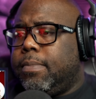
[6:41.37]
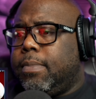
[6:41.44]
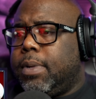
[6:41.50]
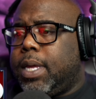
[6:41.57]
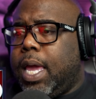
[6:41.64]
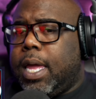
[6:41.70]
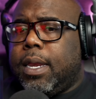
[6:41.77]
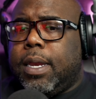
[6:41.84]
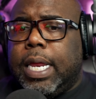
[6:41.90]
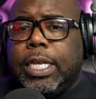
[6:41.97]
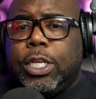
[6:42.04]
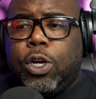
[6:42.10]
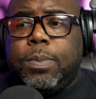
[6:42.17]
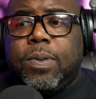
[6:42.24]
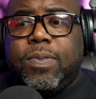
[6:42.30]
again, in
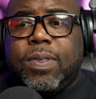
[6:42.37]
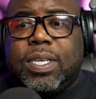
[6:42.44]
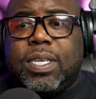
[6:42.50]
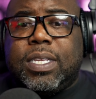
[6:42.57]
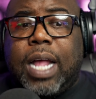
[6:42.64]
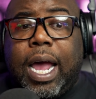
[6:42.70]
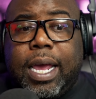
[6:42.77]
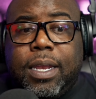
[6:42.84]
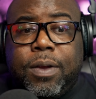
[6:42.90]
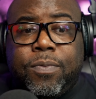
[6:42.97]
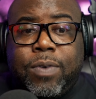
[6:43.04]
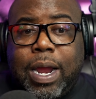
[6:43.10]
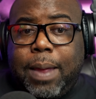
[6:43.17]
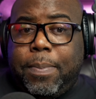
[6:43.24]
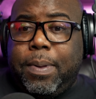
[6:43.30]
terms of the style of
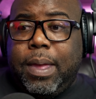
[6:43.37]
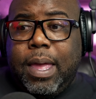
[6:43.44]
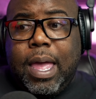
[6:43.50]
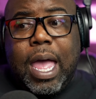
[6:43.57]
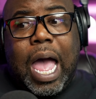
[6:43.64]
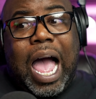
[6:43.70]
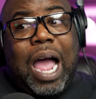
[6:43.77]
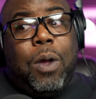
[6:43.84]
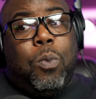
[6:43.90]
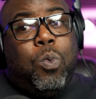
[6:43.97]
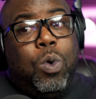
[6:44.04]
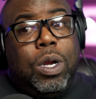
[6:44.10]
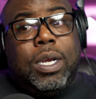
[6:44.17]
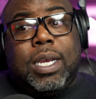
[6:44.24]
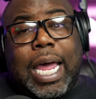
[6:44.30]
rap, I
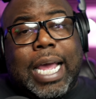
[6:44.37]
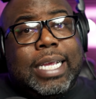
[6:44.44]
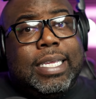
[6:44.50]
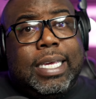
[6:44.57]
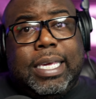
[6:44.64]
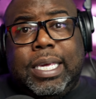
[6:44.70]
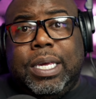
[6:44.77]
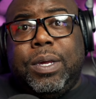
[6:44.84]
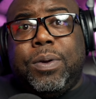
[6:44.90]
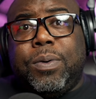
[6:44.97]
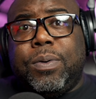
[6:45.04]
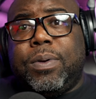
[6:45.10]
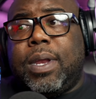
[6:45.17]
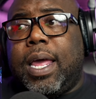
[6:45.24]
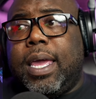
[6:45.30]
would like to
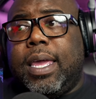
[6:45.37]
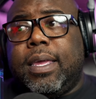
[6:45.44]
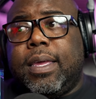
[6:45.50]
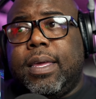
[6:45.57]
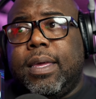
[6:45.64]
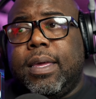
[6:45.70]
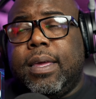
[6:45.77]
hear like